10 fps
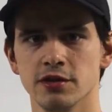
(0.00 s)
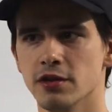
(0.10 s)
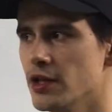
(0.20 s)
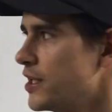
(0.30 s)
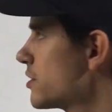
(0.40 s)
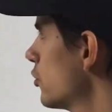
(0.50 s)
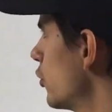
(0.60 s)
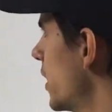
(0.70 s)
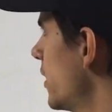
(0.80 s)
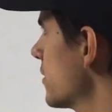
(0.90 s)
Let's go
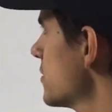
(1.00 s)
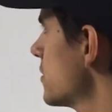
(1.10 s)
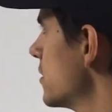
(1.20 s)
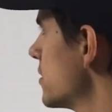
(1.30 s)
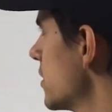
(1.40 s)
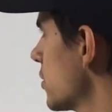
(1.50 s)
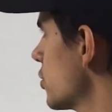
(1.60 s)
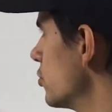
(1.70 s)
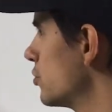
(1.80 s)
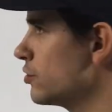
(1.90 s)
next,
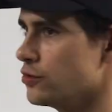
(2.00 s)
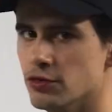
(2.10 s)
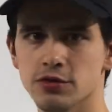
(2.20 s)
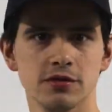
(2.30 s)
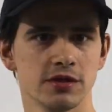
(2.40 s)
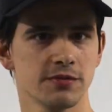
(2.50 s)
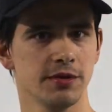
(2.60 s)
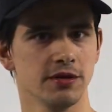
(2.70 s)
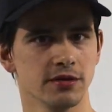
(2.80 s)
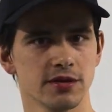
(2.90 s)
section 2,
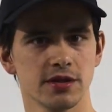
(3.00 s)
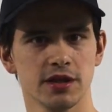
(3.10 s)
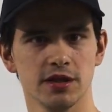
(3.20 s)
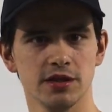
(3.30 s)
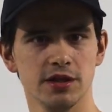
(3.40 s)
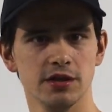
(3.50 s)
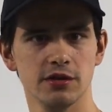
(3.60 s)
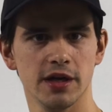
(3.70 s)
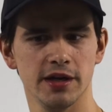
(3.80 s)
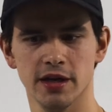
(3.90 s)
spins. And here
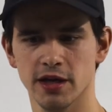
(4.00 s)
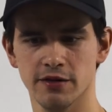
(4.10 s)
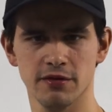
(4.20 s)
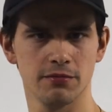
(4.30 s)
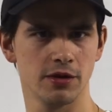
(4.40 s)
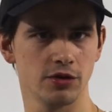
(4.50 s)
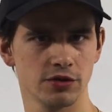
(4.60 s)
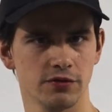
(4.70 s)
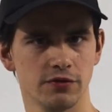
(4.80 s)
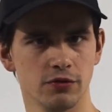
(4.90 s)
I have about
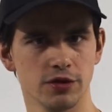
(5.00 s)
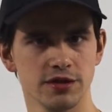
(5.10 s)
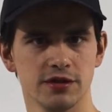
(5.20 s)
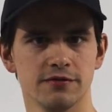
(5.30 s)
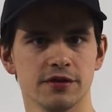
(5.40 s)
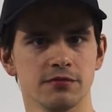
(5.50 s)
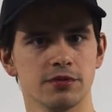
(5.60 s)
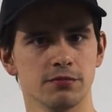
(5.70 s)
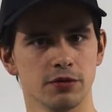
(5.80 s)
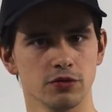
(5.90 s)
4 different
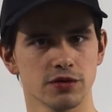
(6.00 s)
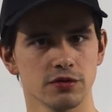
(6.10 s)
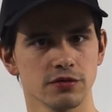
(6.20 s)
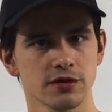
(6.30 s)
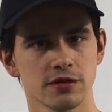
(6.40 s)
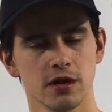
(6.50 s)
proposals.